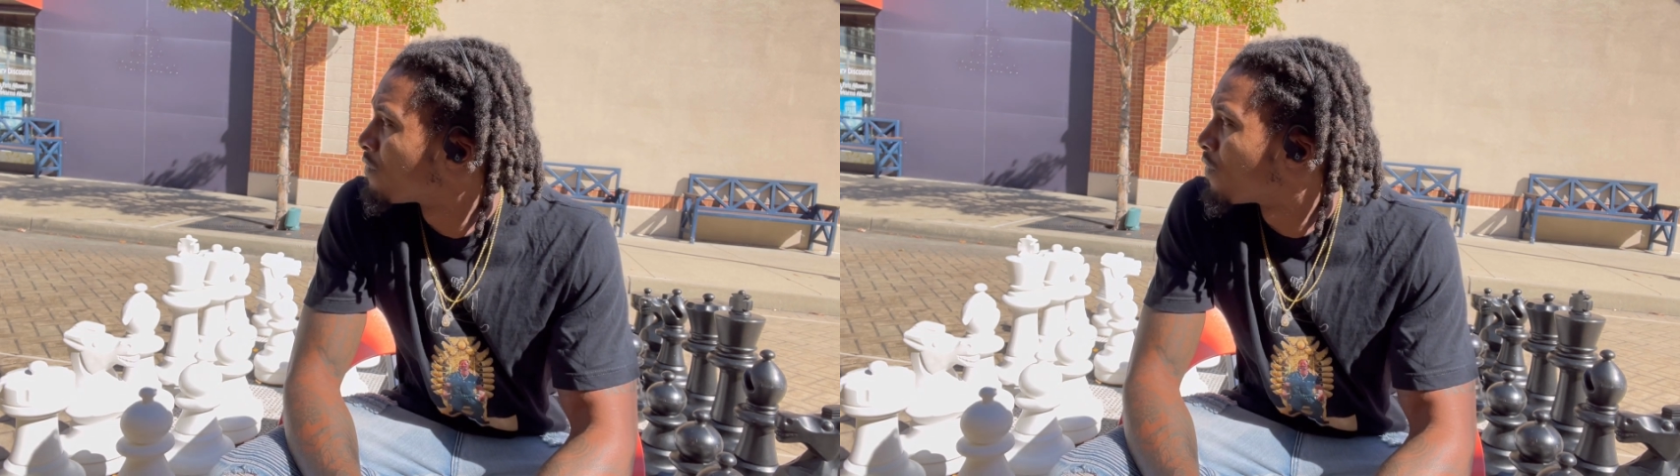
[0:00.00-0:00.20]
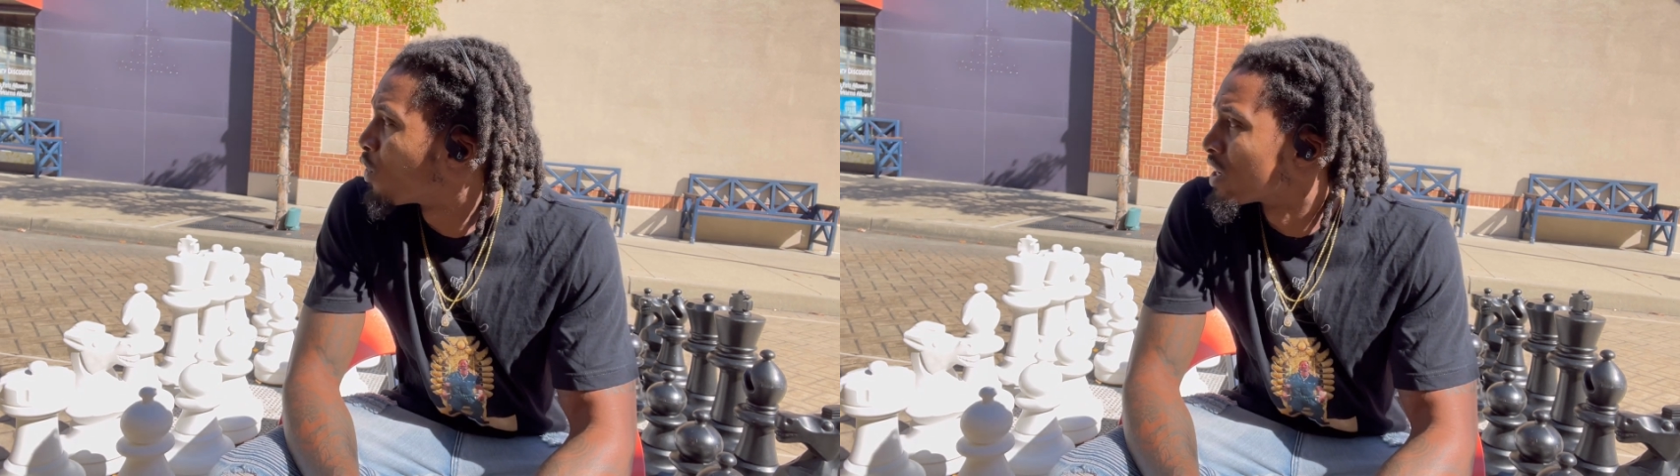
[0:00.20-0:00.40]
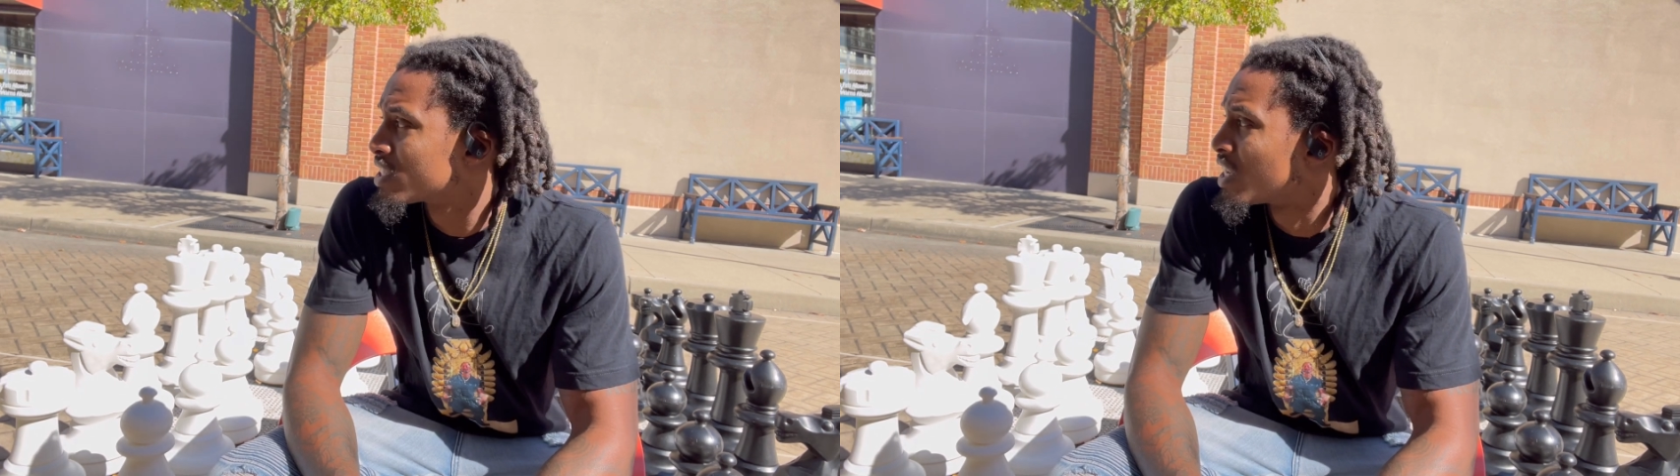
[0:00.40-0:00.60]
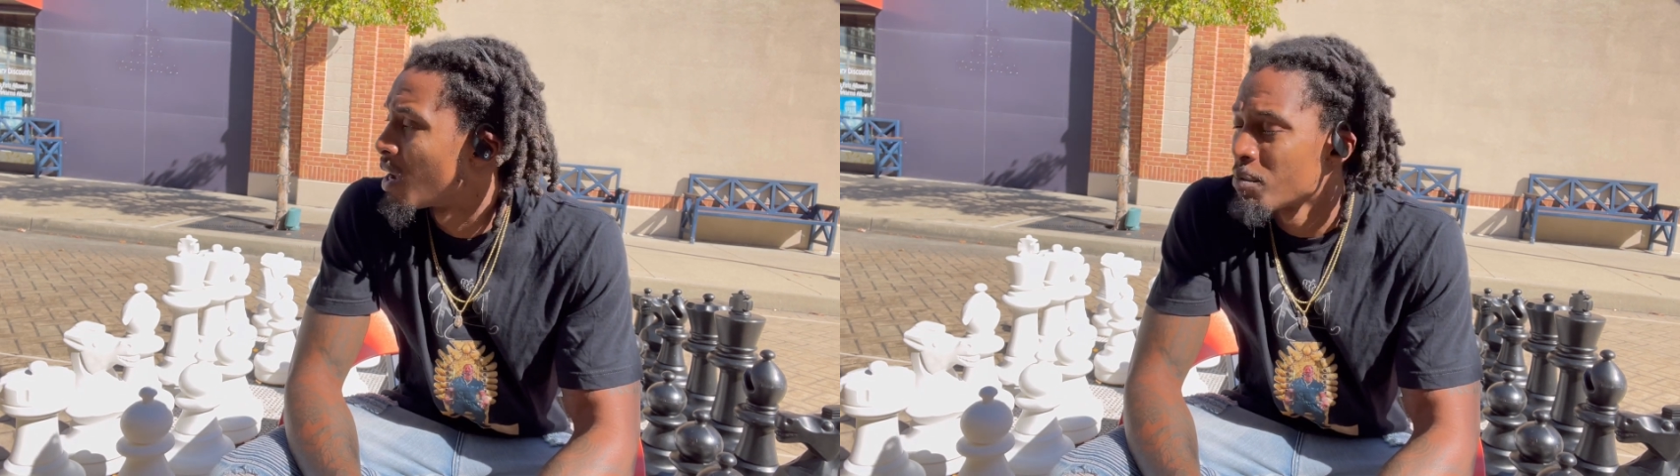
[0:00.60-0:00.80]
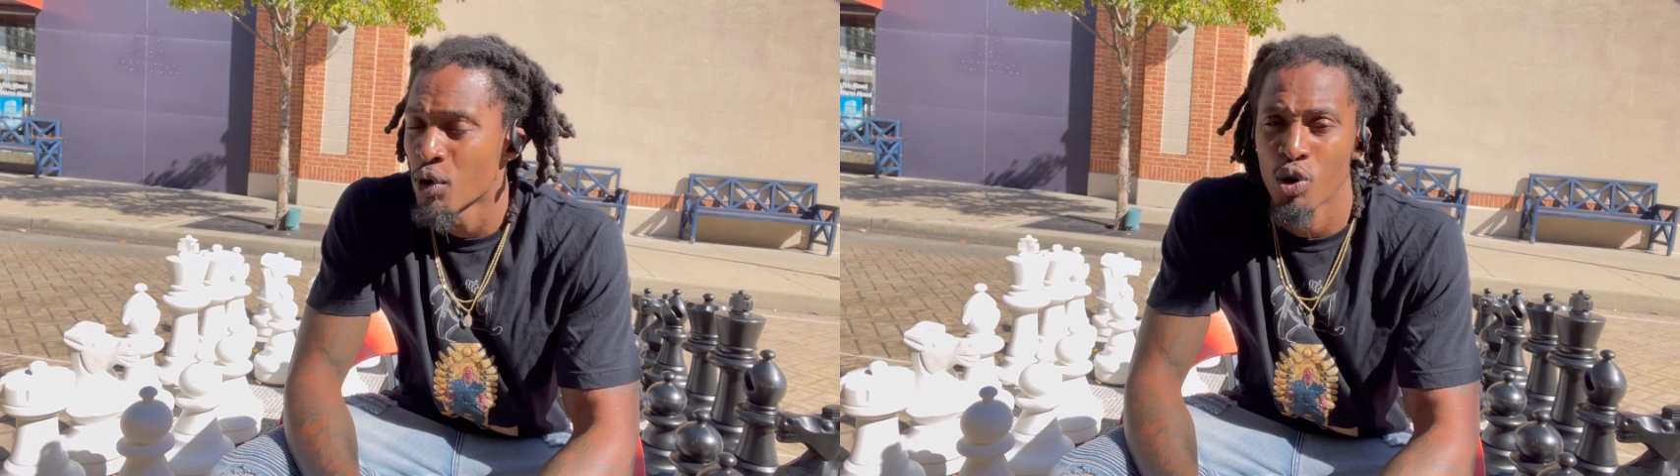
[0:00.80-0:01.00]
For
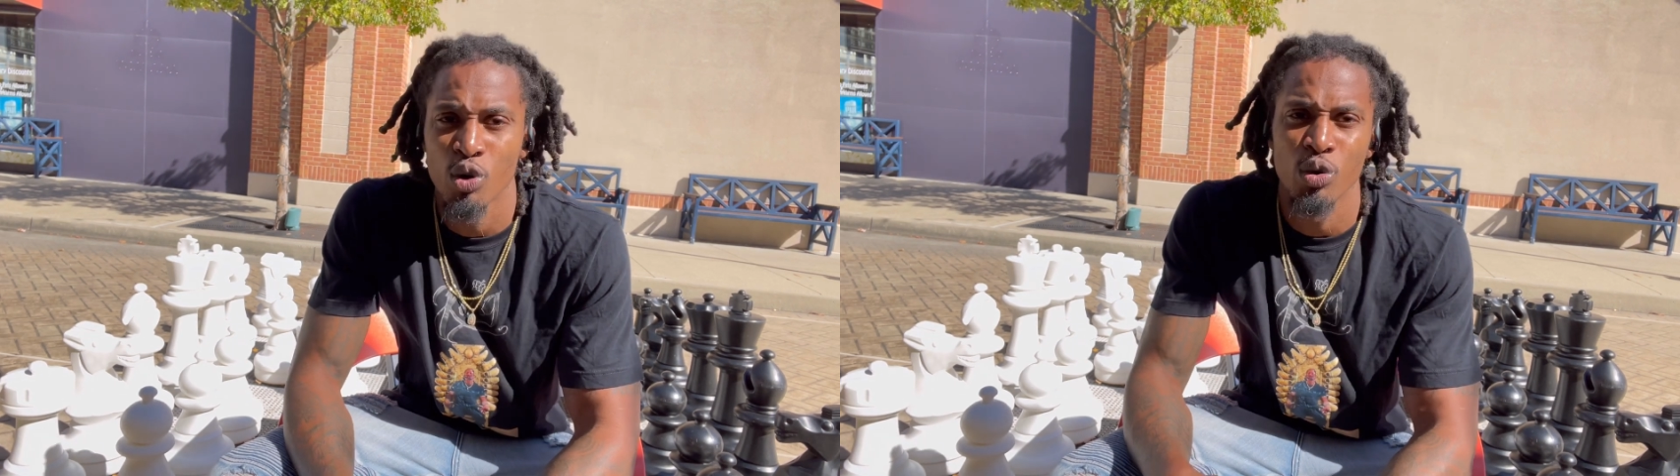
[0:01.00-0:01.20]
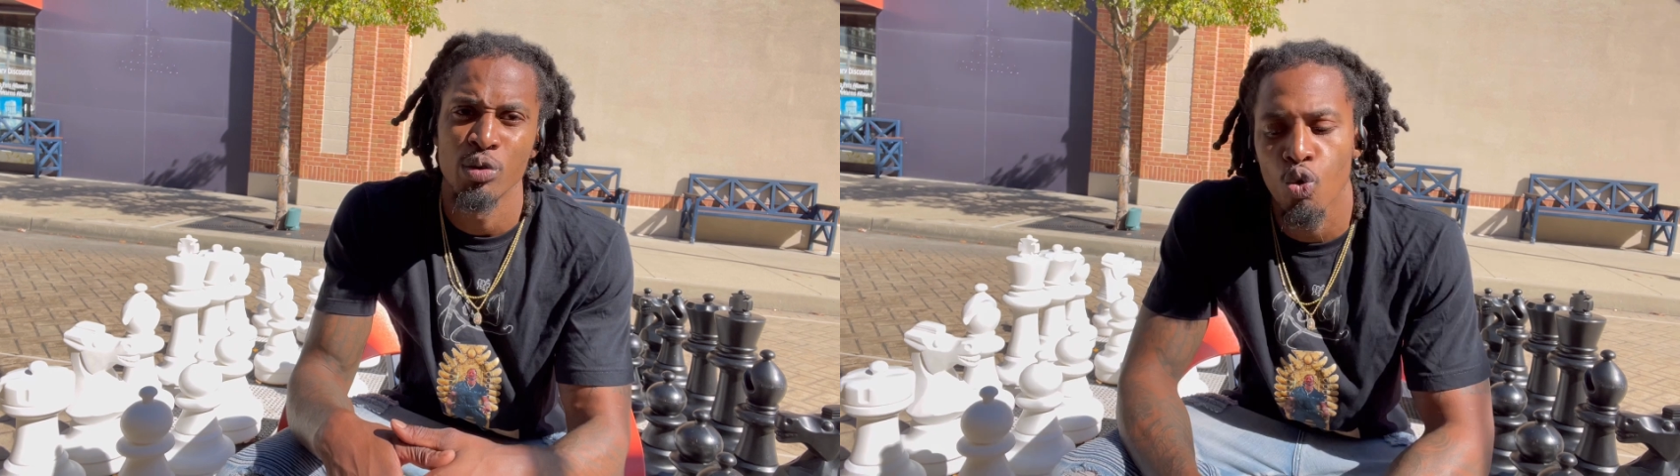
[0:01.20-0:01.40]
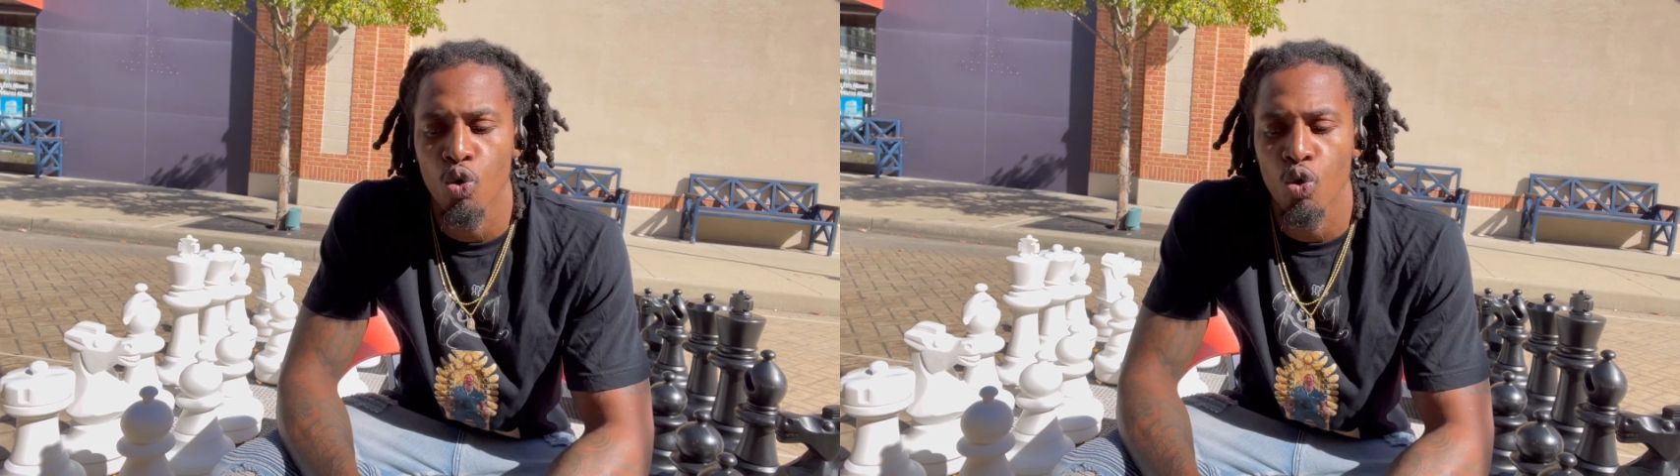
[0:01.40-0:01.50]
example,